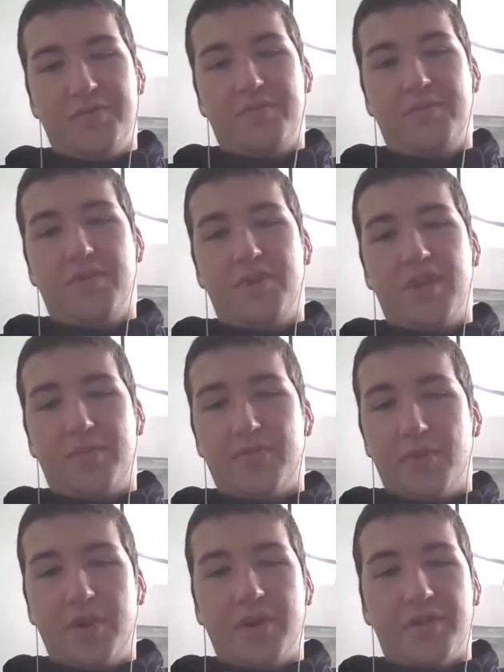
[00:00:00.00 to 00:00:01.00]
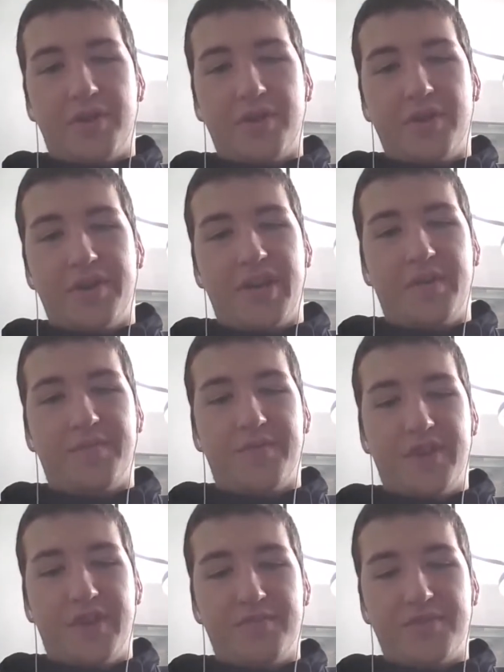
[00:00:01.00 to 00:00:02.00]
putting up 20 to 30 a game for
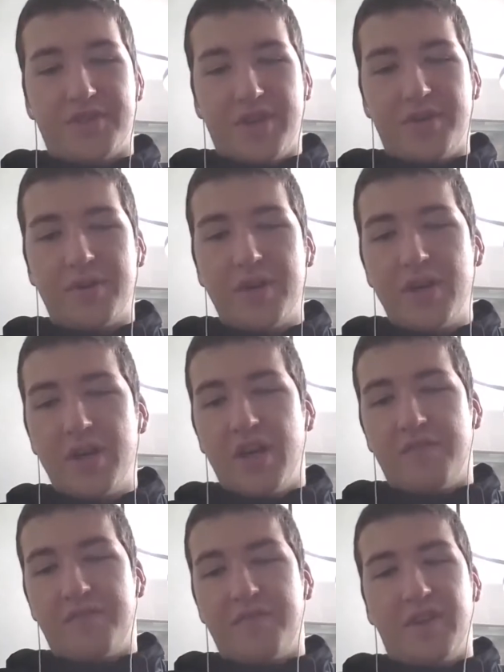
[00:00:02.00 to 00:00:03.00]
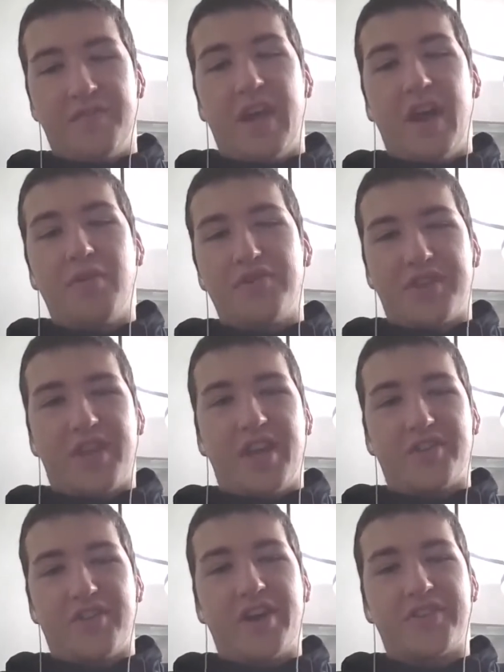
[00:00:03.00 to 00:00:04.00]
them. So if that was the
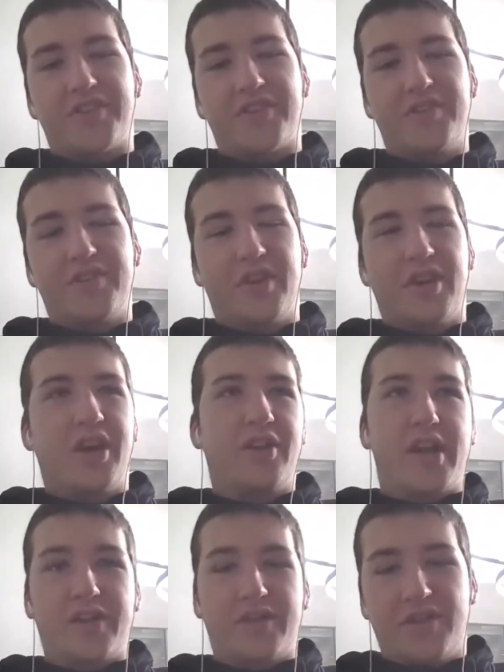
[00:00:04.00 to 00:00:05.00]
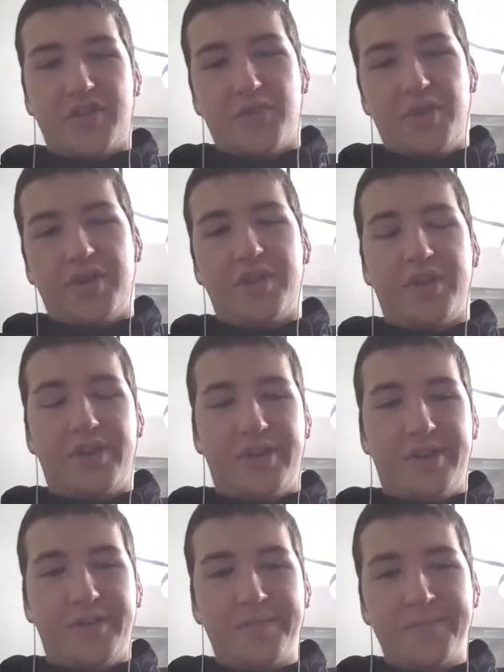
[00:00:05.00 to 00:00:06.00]
case this week, then
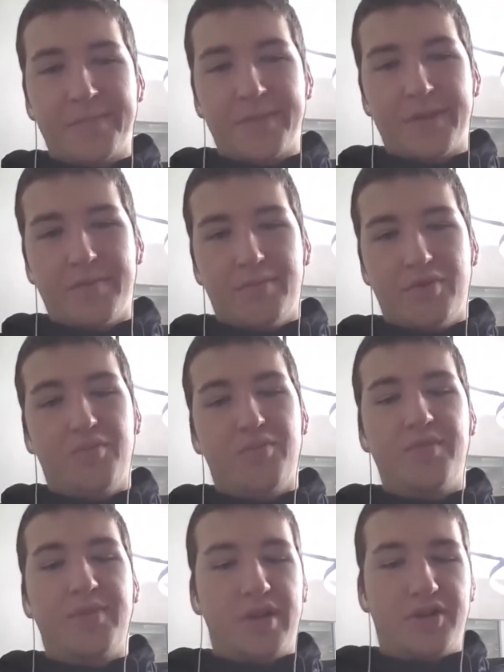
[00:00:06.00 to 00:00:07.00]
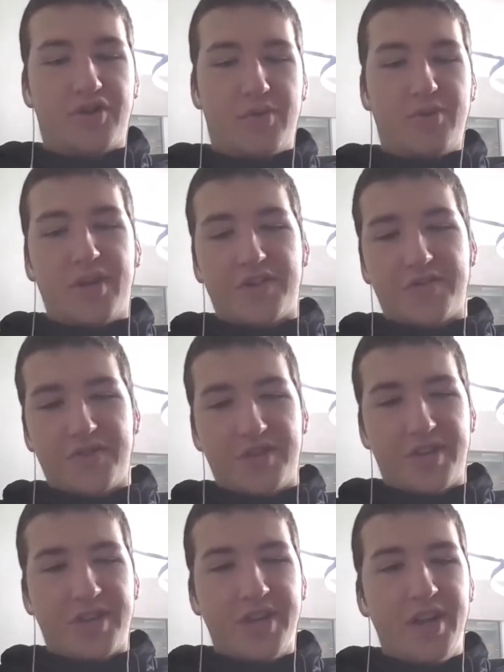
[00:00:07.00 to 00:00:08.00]
Boom would have been in trouble, that's for
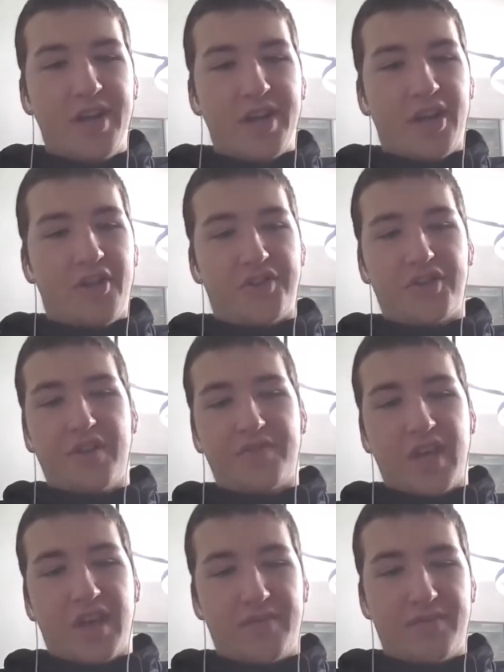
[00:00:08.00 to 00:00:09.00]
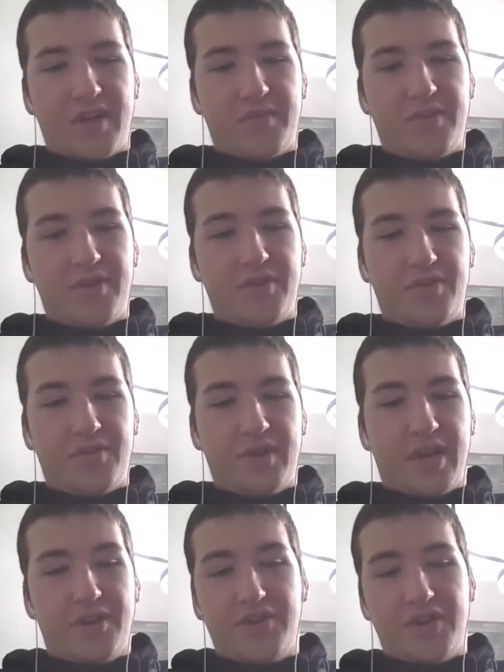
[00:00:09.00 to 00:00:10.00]
sure. And they still have Kevin Redmond, who
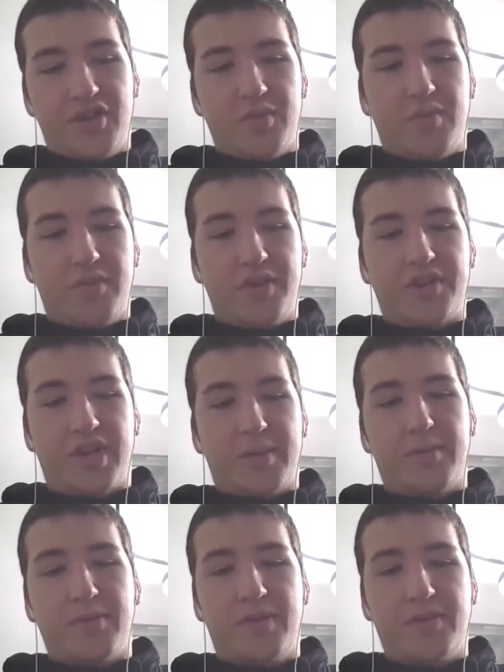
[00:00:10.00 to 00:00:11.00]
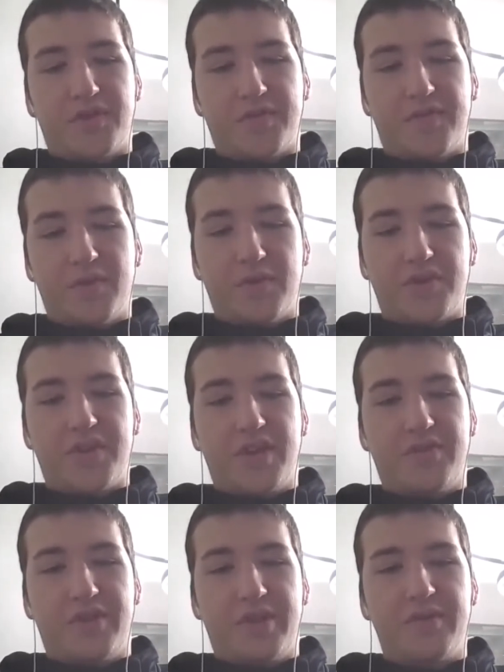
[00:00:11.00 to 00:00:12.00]
had 0 points. I remember he was a force
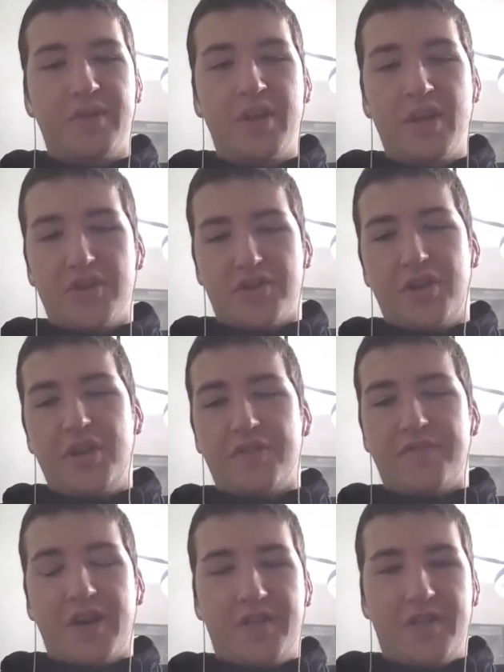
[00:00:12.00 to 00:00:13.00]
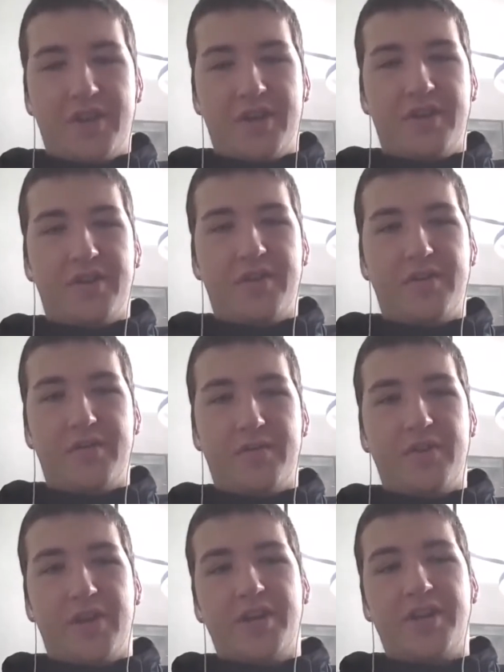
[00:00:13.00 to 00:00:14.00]
down low. So they need to find their
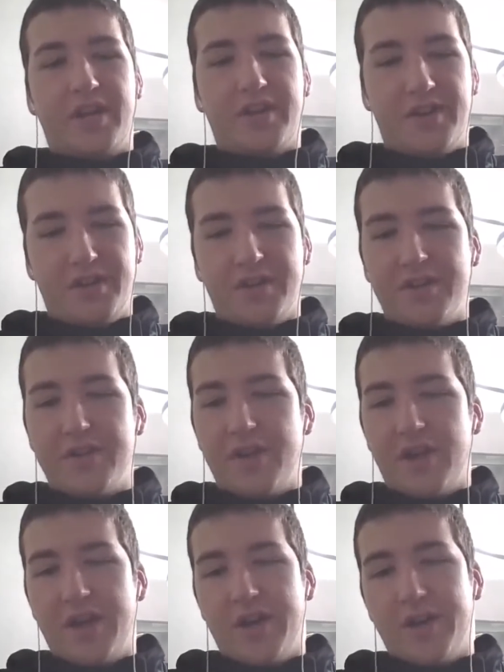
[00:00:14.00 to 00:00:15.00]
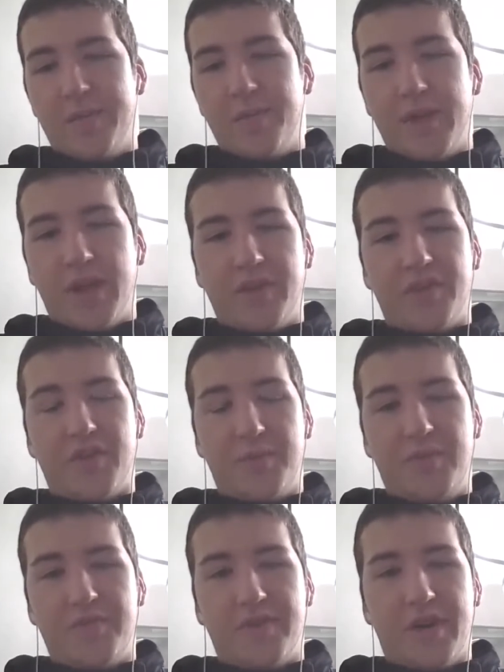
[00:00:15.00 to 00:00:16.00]
identity. I think they'll
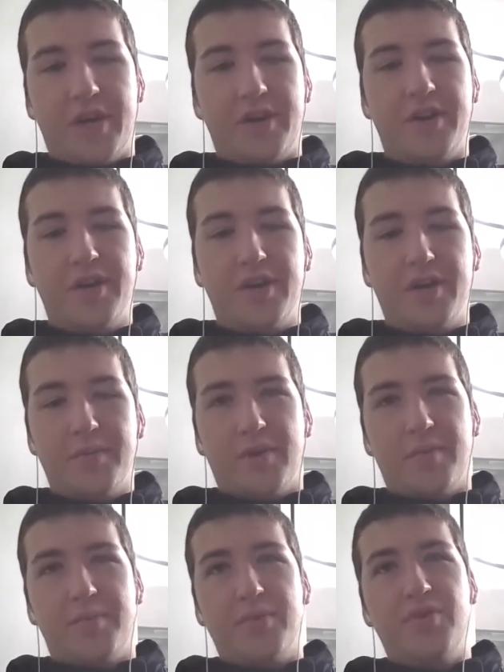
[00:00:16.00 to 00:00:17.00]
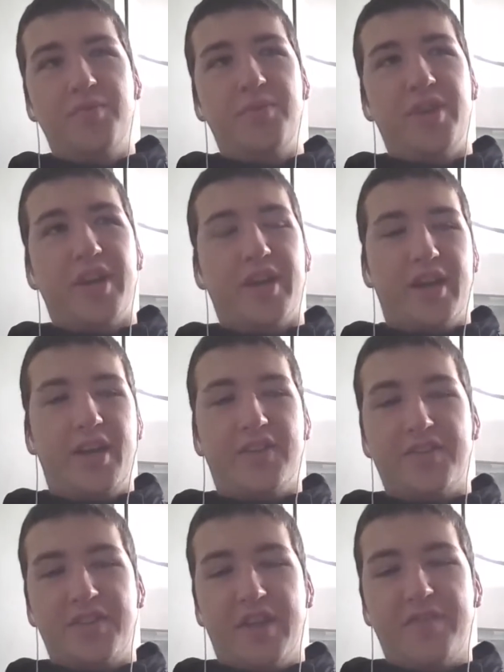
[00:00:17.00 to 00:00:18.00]
be fine. But Boom,
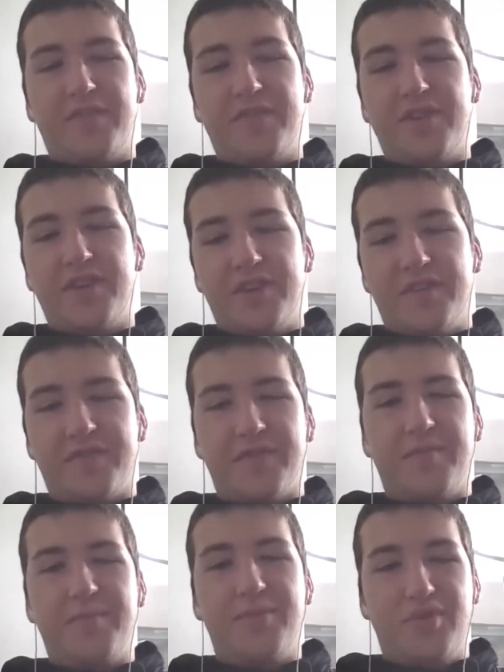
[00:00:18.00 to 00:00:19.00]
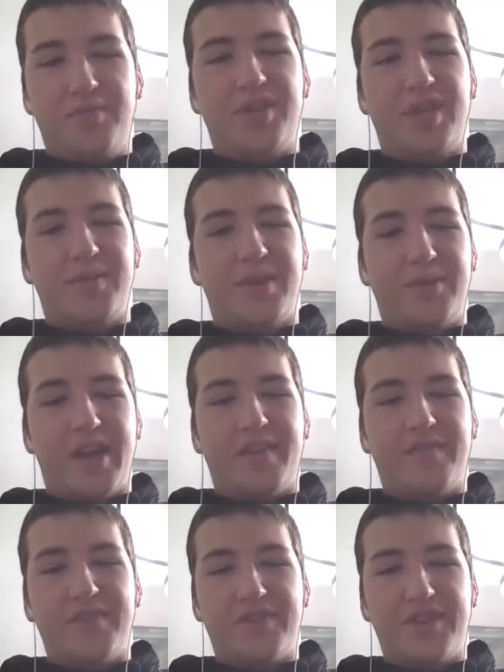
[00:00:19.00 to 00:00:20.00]
it's definitely a different Boom team that we
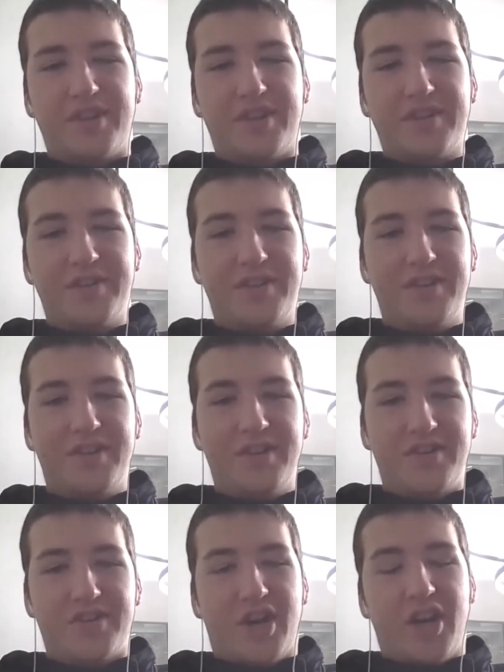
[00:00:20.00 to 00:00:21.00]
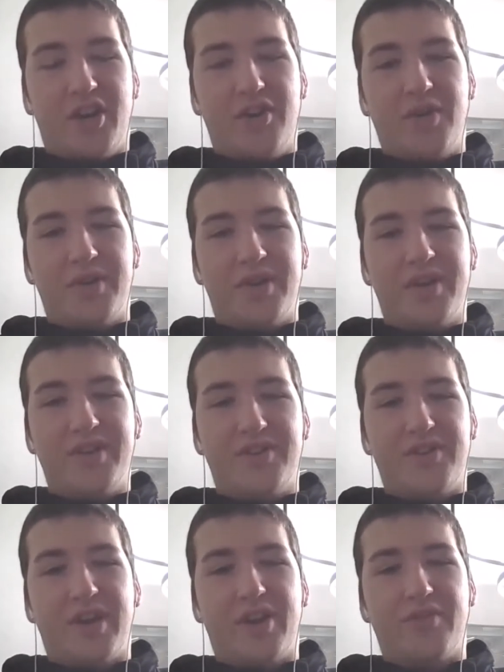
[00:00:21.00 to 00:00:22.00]
have this year. So I don't
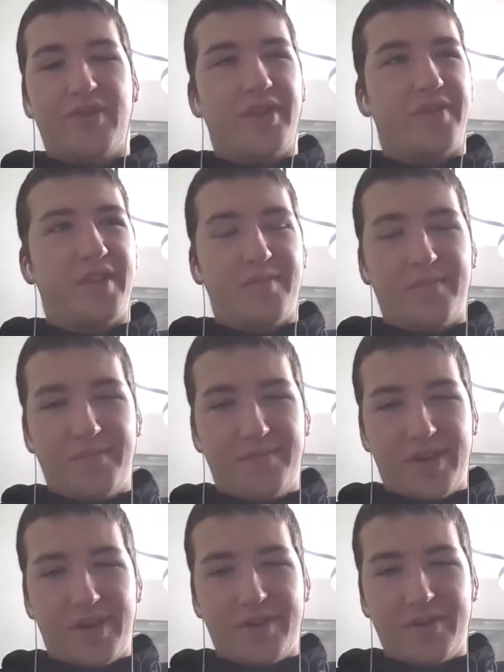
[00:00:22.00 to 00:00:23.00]
know how to rate them yet.